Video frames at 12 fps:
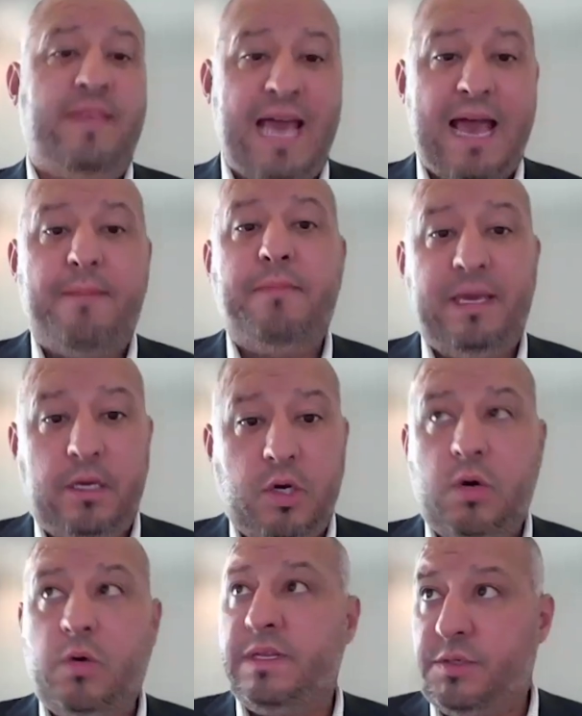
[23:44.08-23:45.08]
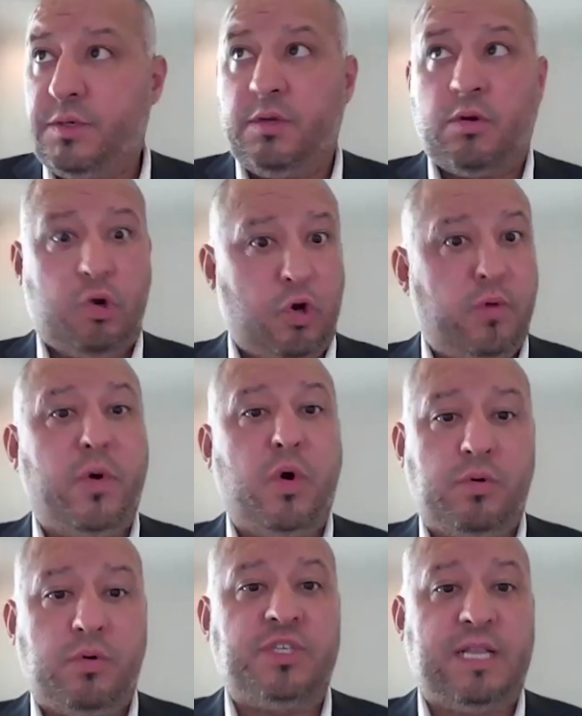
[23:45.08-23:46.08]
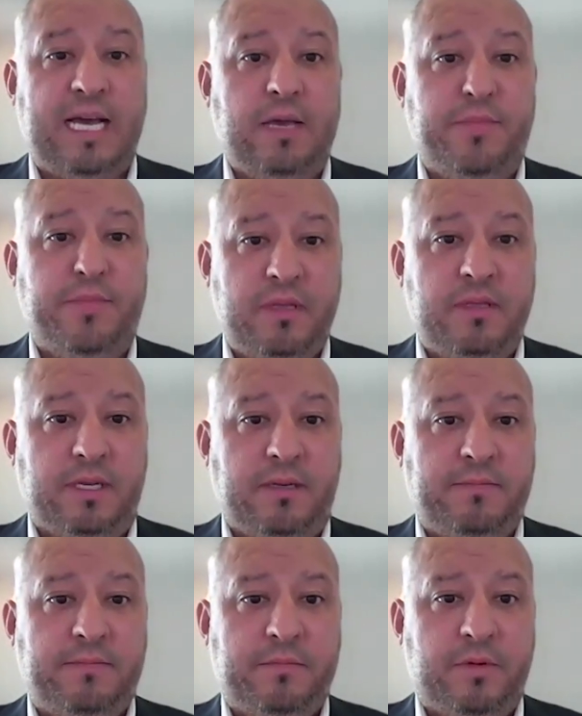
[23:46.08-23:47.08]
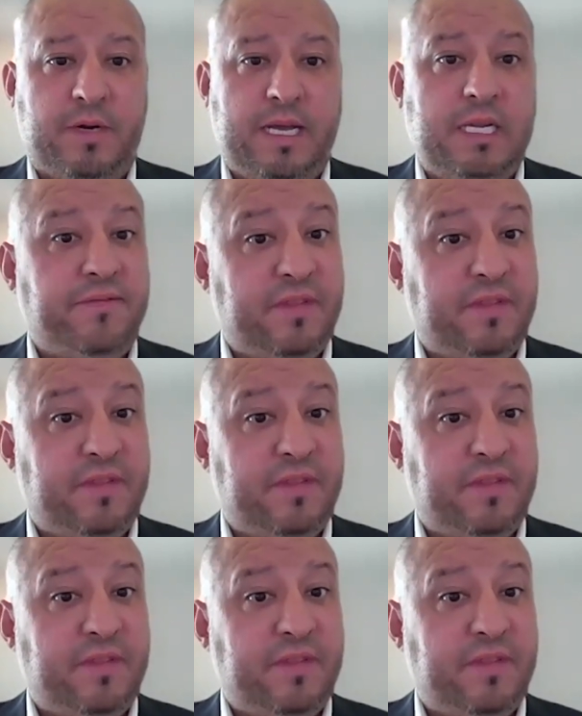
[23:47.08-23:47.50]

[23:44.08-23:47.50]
that may go into your homeowner's liability, right?